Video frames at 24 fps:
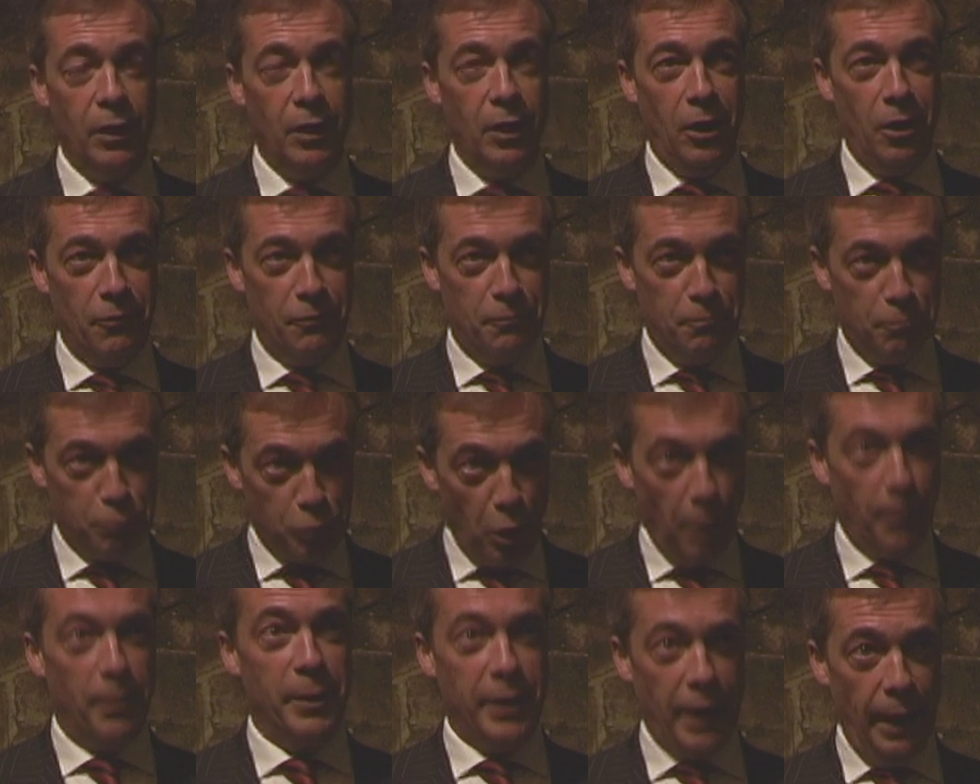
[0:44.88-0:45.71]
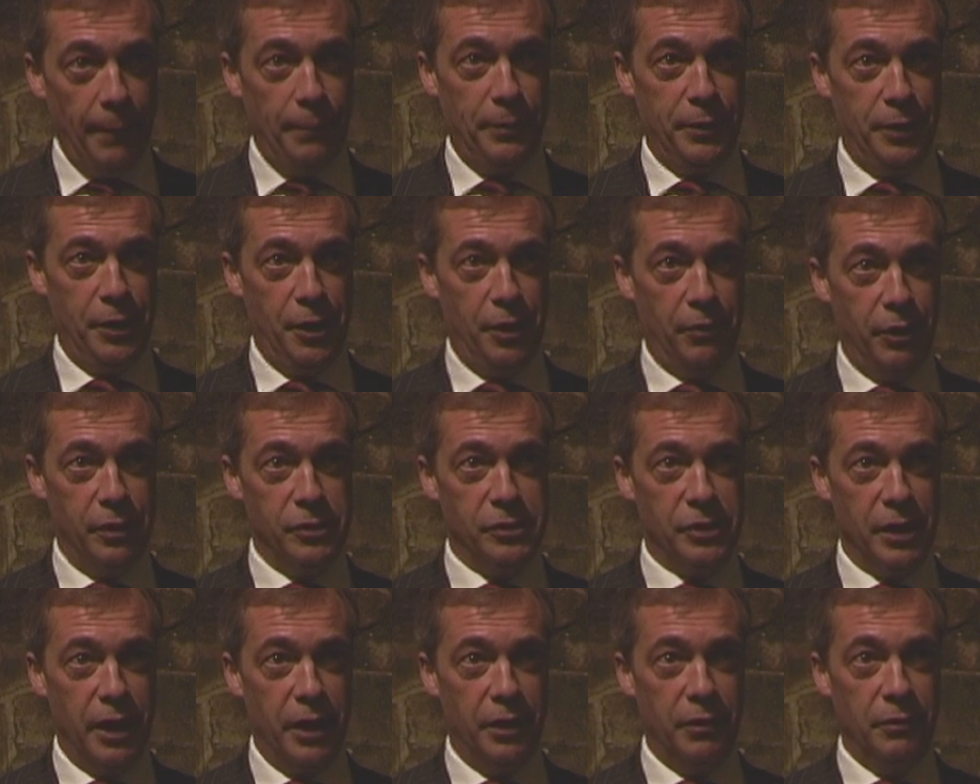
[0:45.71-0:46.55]
of propping up the
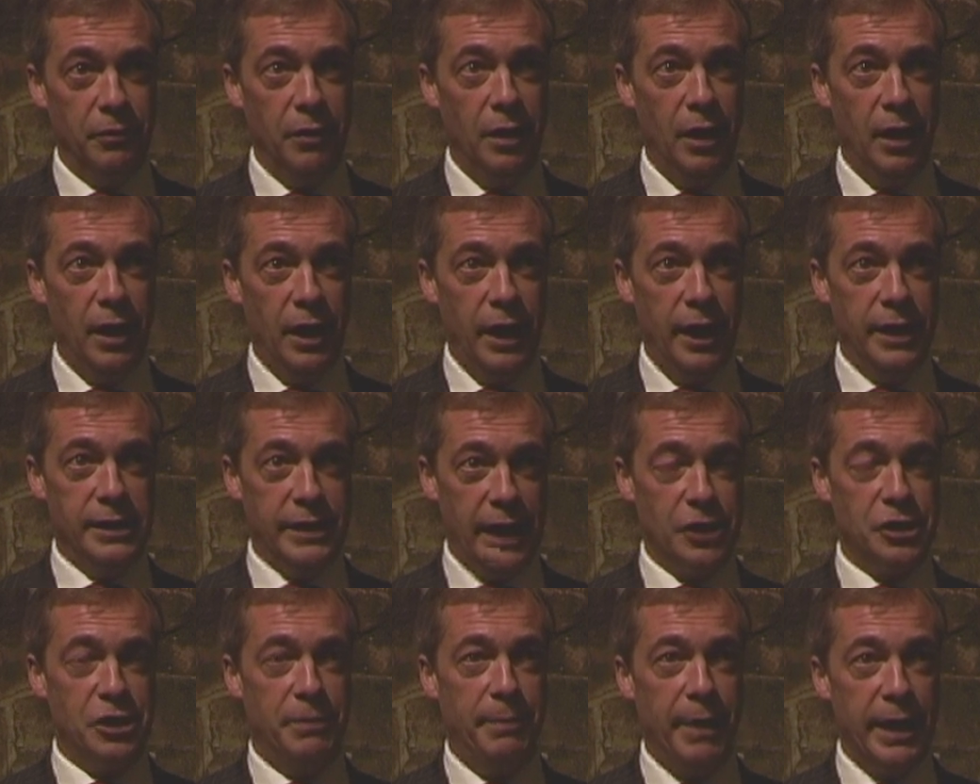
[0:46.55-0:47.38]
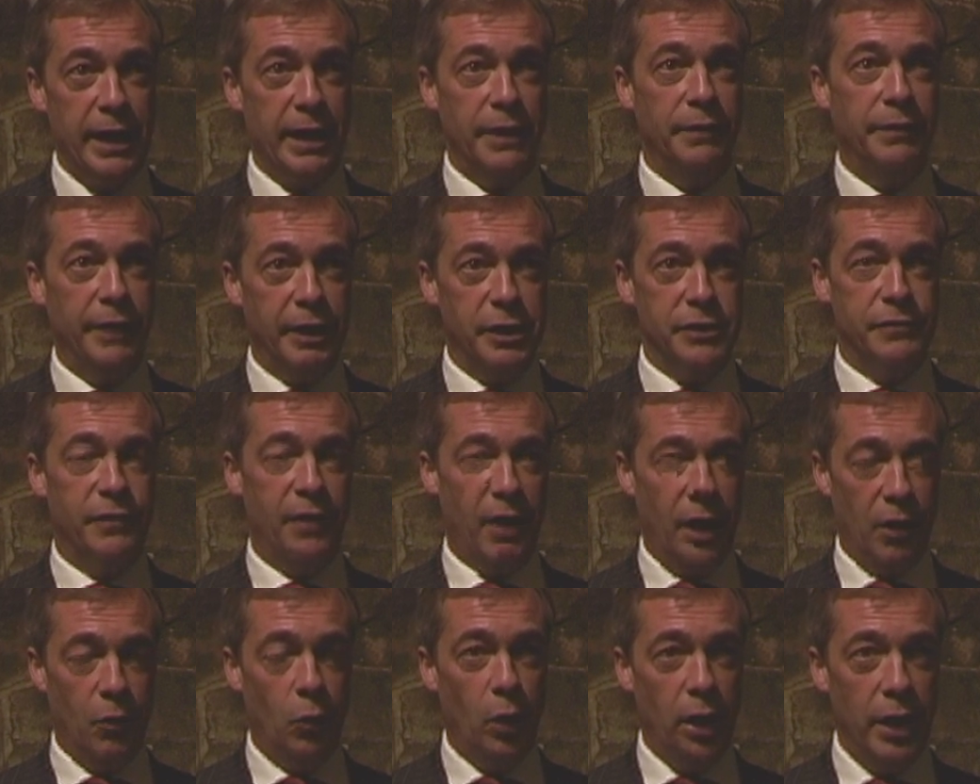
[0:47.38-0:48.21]
Eurozone is actually making things
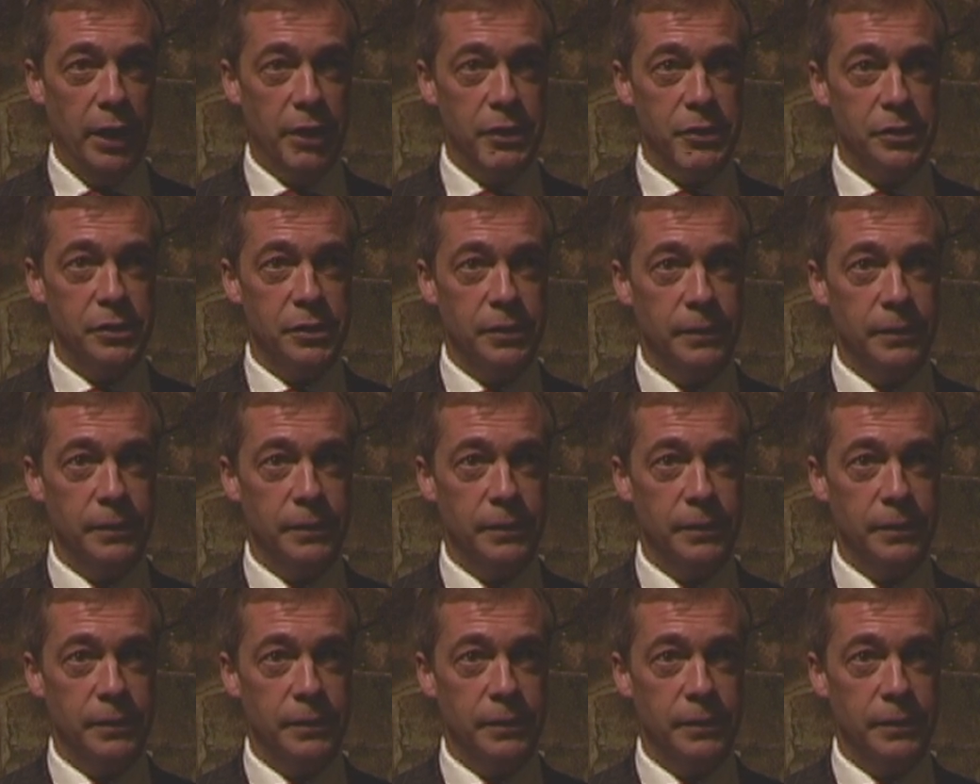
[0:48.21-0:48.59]
far worse.